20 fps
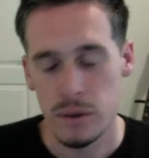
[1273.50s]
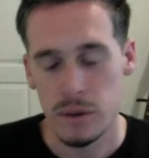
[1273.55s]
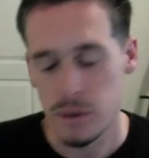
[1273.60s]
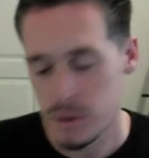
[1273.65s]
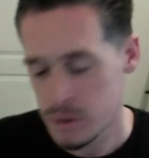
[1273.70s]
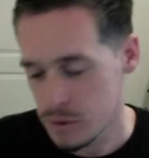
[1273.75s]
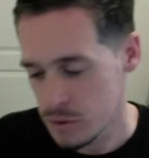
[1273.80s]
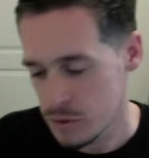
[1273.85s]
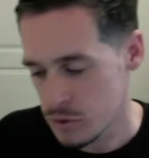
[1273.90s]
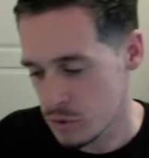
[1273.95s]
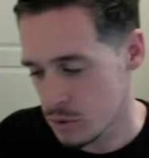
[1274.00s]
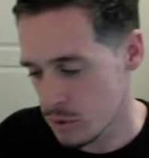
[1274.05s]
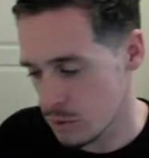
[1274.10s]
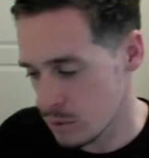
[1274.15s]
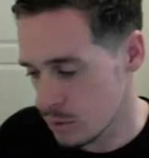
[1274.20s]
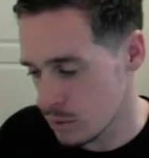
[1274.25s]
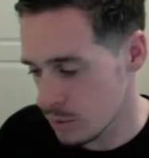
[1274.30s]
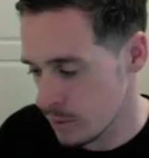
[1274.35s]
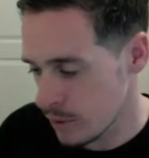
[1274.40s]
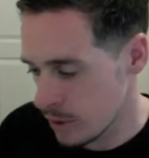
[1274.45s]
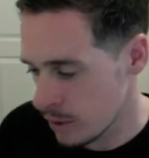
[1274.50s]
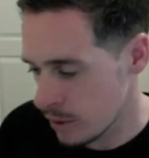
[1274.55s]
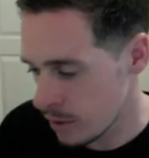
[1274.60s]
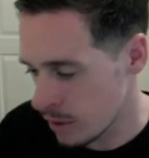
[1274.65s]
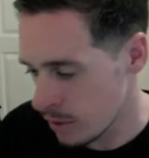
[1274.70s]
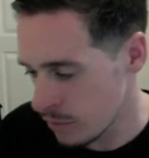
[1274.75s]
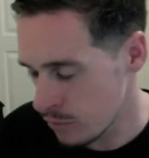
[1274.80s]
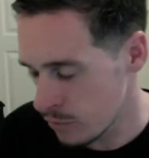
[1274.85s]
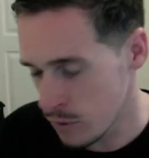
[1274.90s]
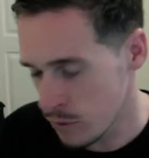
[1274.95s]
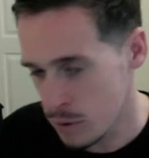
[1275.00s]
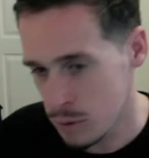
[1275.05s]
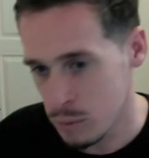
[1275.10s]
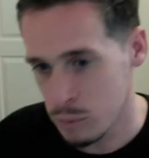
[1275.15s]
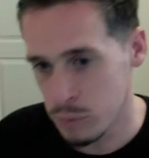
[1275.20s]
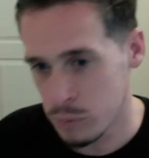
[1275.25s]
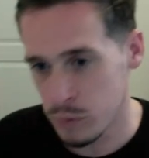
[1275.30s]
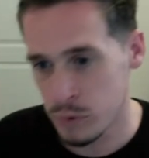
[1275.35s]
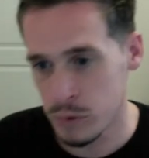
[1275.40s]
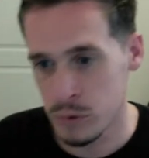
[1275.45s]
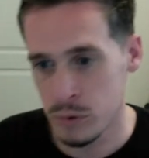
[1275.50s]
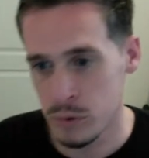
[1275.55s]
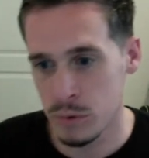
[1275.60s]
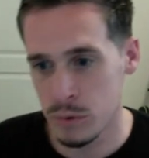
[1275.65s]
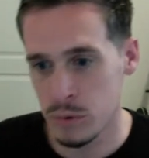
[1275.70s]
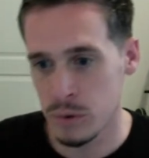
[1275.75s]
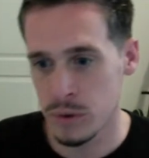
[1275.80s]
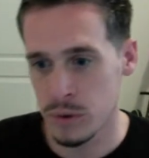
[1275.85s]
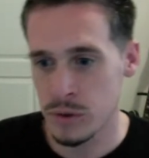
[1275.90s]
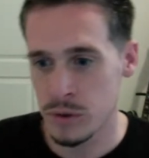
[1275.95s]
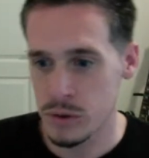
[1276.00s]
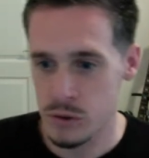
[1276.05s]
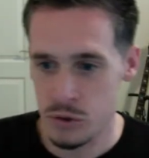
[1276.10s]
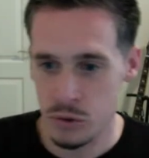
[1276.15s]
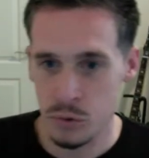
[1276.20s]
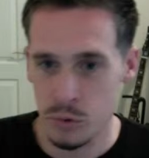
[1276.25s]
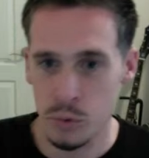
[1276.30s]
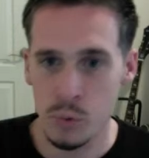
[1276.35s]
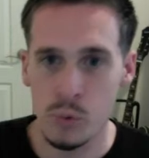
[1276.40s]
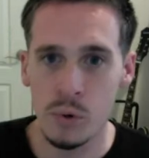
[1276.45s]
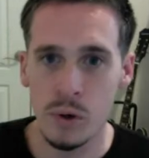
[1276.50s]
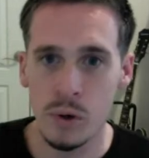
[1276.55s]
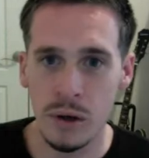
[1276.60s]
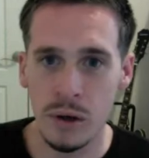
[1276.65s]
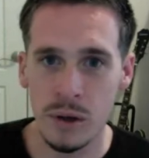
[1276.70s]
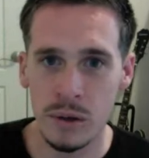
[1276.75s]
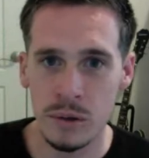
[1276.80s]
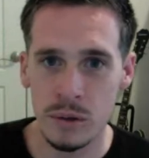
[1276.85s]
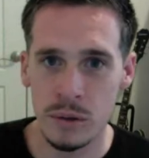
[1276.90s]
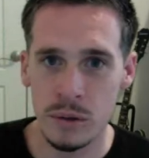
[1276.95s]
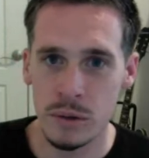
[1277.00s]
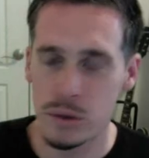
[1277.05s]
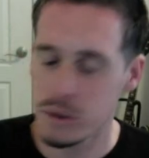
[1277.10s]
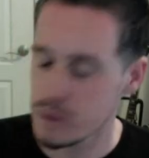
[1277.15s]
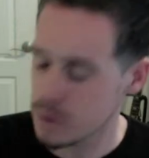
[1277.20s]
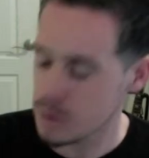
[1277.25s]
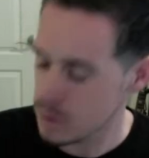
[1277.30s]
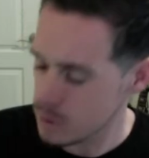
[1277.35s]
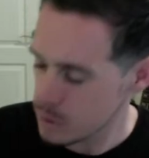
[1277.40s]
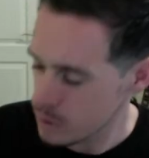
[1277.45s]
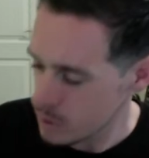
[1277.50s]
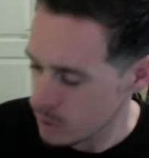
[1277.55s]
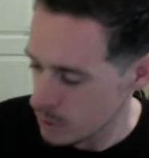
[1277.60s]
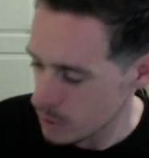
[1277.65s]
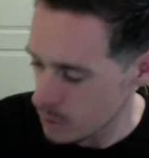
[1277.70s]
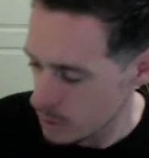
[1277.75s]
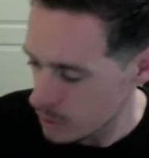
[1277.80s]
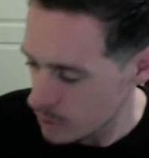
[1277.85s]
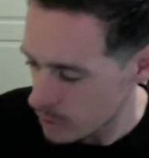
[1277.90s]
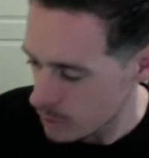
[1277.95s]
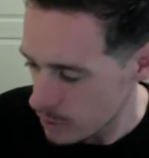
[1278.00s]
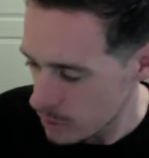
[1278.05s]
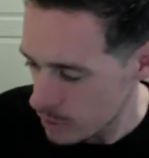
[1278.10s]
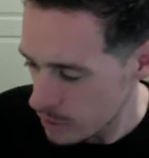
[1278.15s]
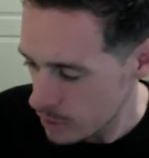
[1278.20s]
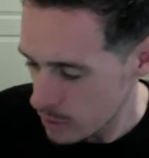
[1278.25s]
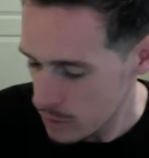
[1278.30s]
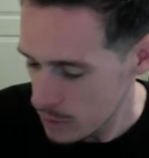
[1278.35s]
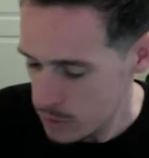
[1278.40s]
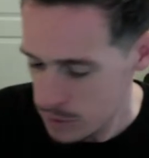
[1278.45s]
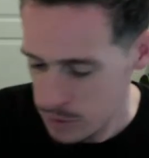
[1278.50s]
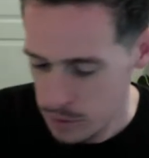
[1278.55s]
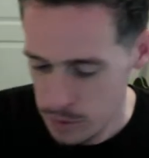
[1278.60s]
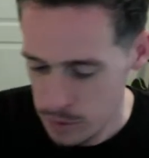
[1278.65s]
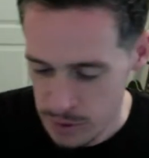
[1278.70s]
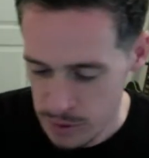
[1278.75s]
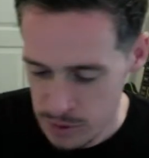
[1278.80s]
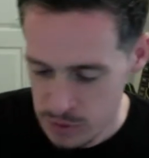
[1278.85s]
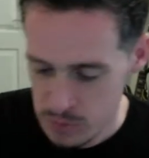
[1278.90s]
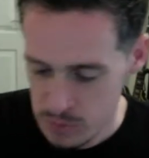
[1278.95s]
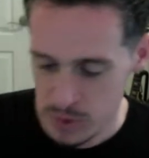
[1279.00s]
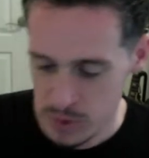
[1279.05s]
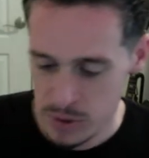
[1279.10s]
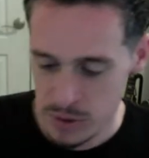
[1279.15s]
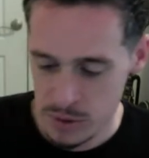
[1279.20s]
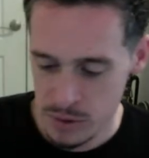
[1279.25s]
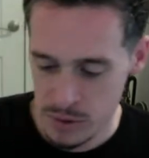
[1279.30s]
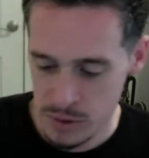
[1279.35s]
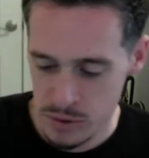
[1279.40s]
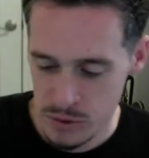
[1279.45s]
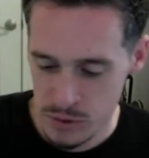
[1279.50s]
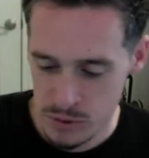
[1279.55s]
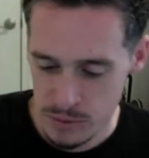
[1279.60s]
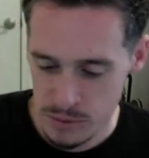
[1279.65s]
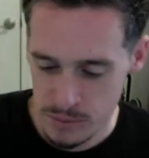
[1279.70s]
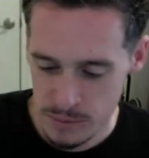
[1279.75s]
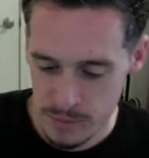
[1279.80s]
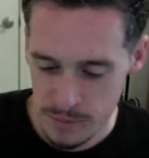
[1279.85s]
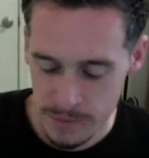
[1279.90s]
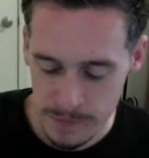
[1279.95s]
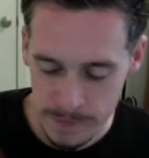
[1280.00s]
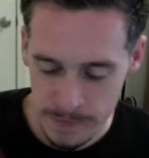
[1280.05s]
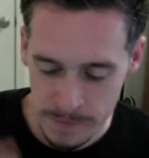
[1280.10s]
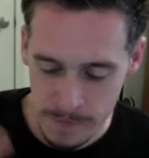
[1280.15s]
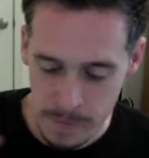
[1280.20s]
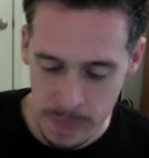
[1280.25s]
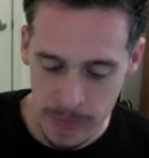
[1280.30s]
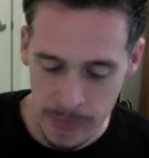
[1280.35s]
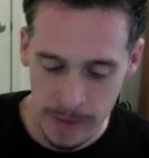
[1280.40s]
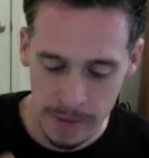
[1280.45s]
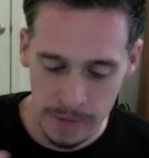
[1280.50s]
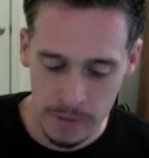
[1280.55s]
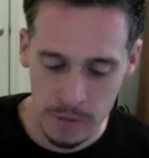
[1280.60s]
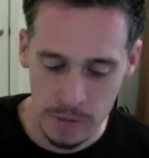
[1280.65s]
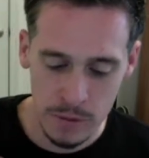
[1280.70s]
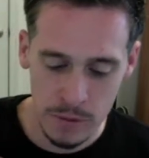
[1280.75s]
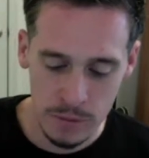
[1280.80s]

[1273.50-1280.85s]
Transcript: So I figured blue, a nice cool color. You know, that's what he does. I don't know.